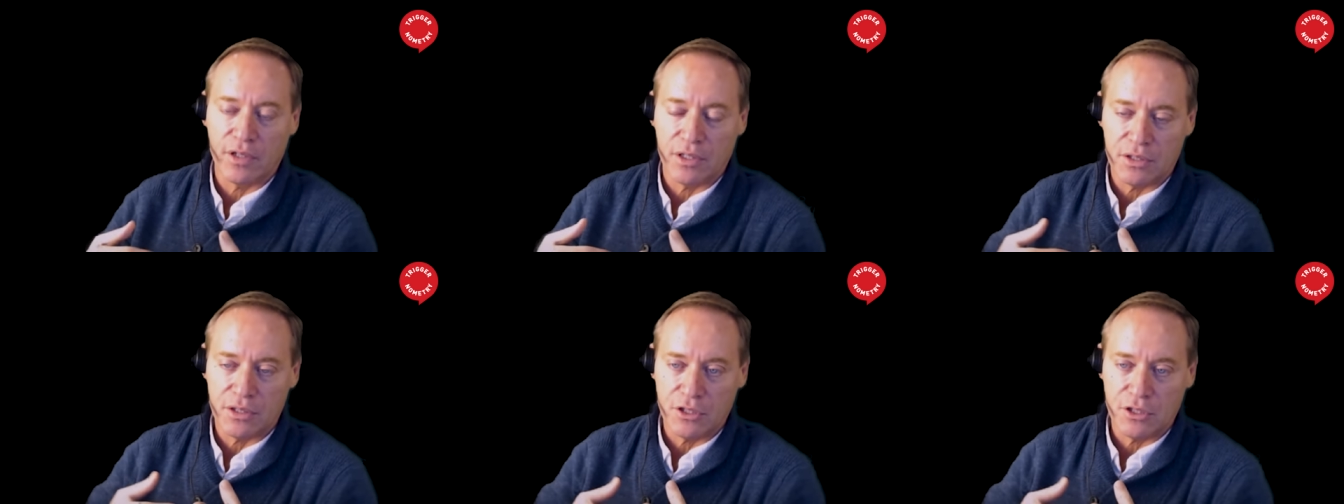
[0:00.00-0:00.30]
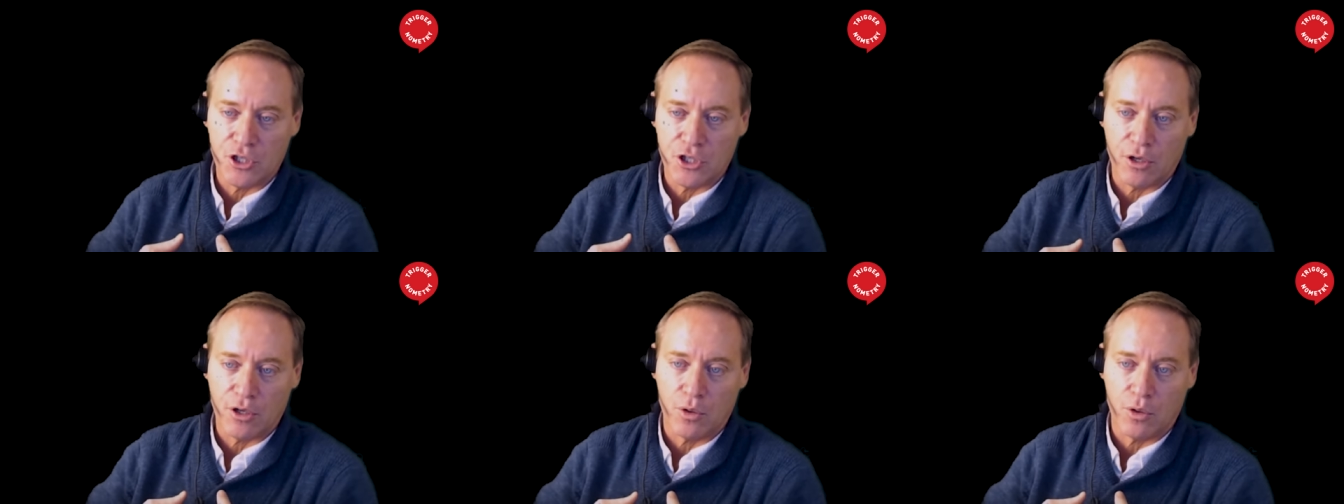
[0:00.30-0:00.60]
as the
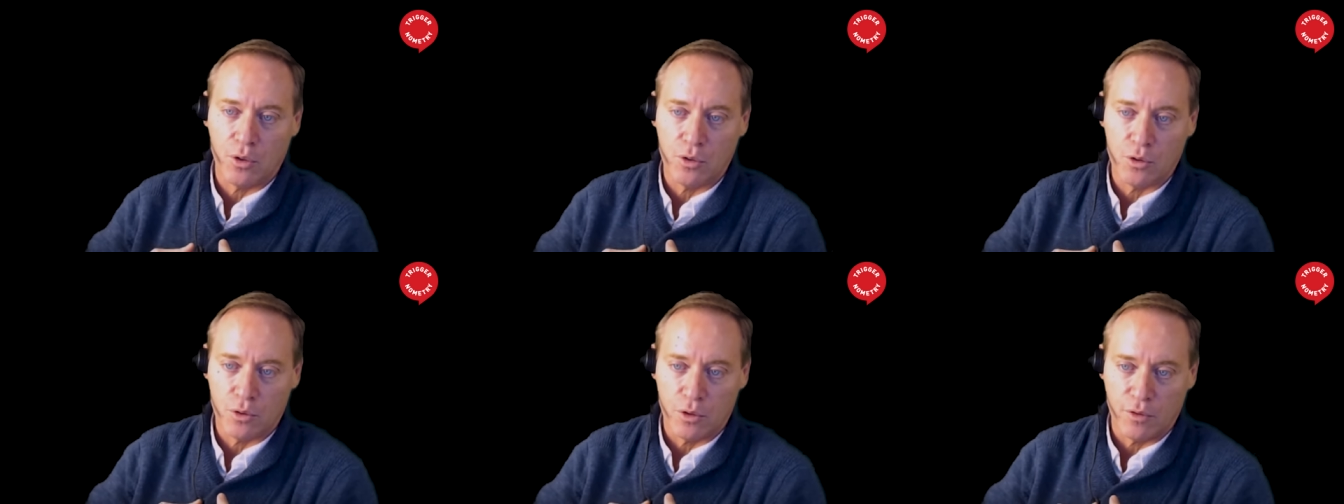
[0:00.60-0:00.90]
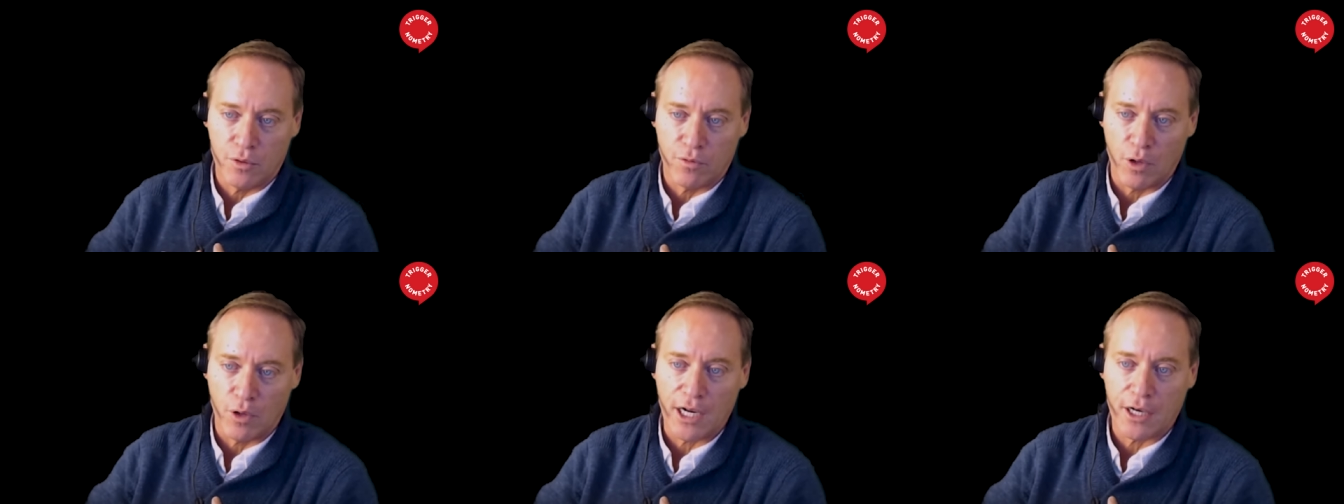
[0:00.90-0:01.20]

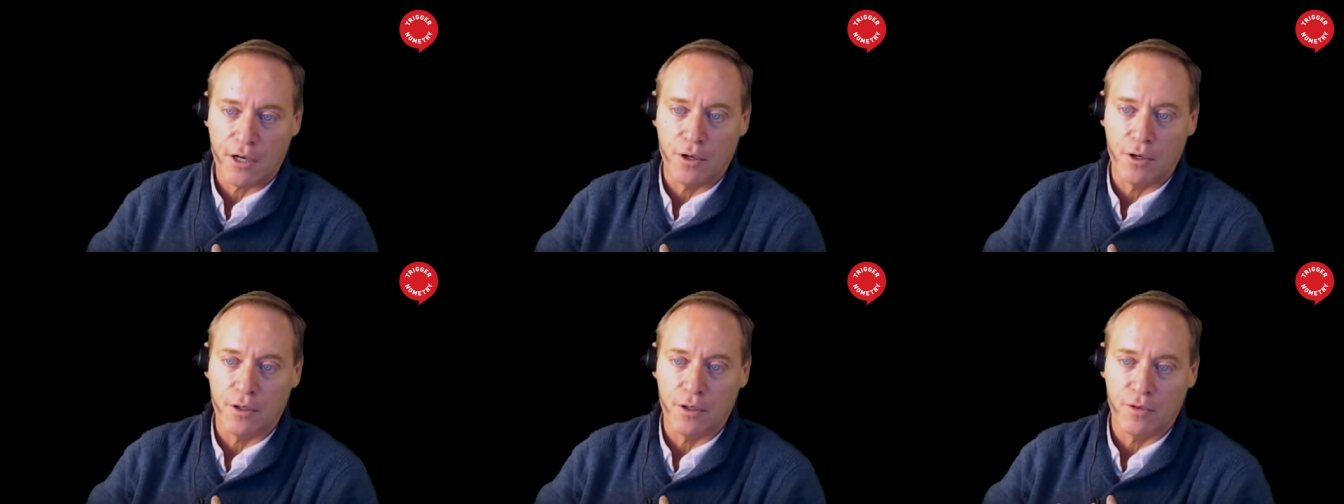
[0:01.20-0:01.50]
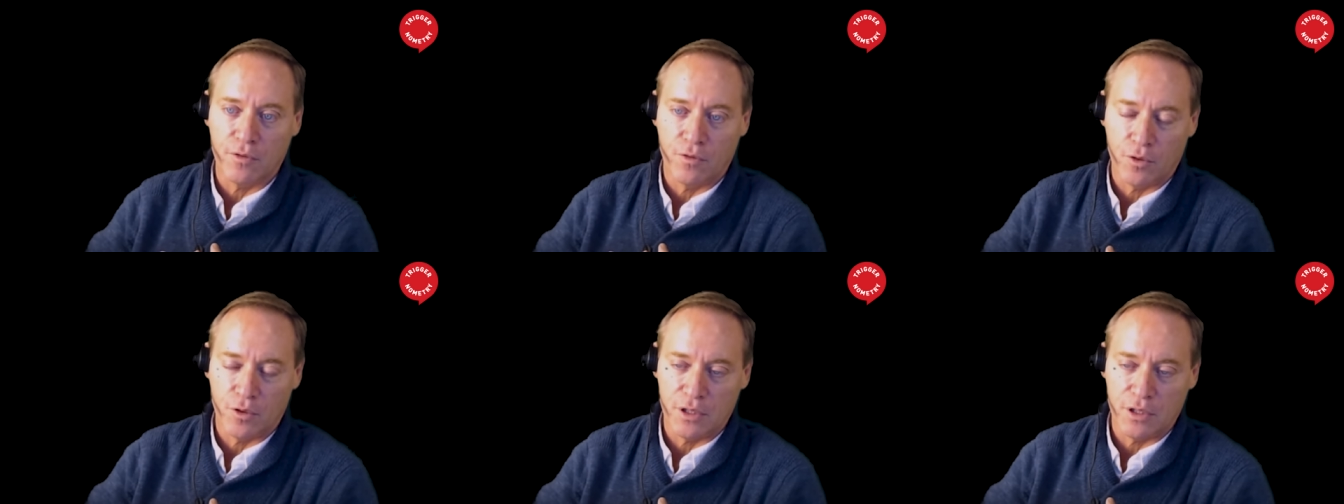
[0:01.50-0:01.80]
shareholder of
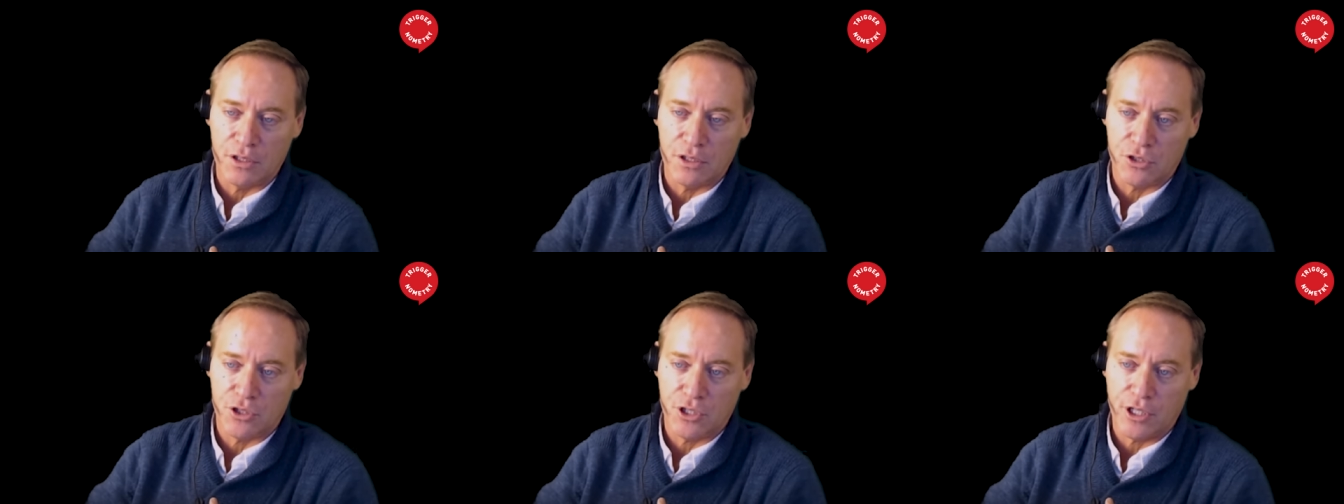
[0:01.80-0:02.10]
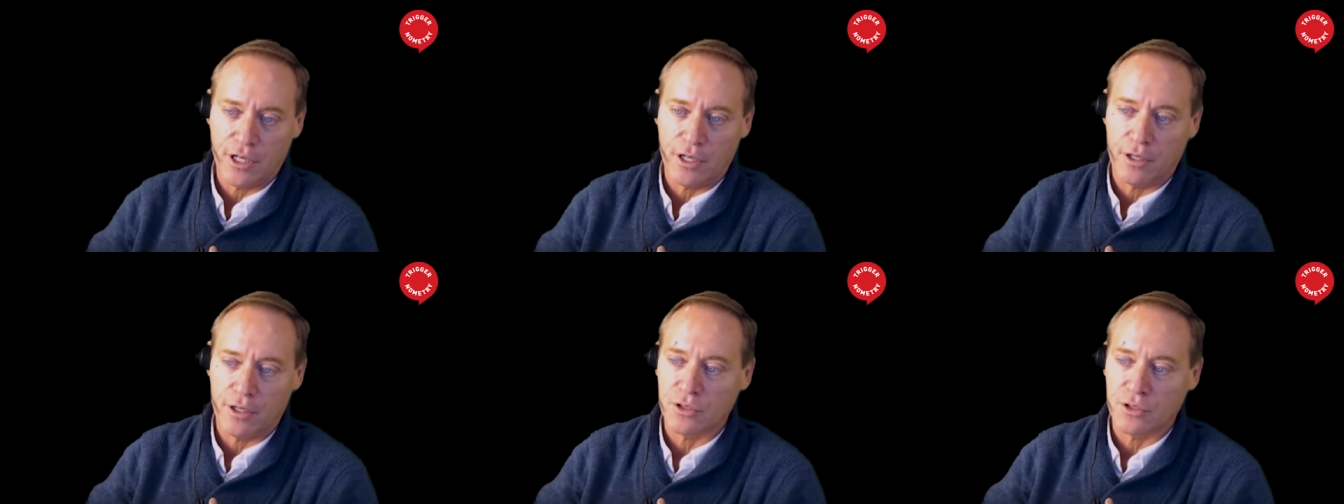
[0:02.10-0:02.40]
record for these
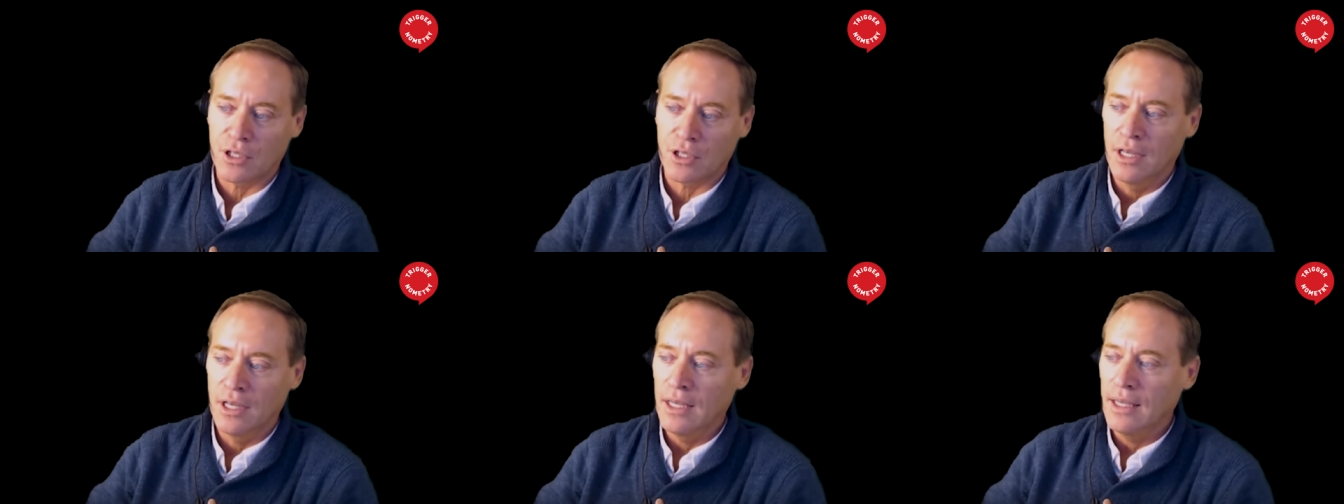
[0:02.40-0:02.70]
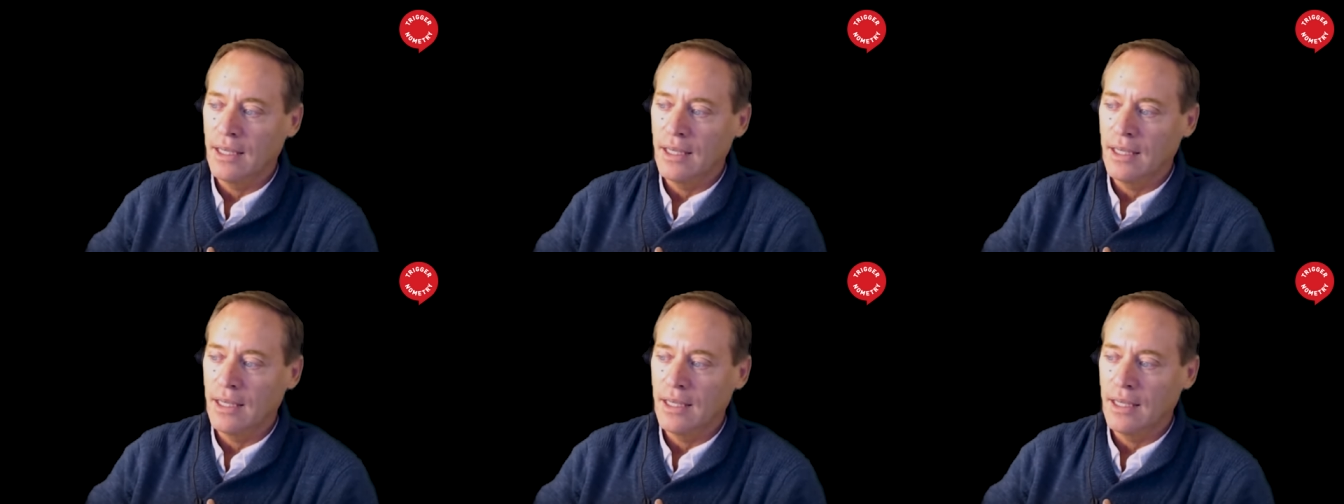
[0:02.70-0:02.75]
shares,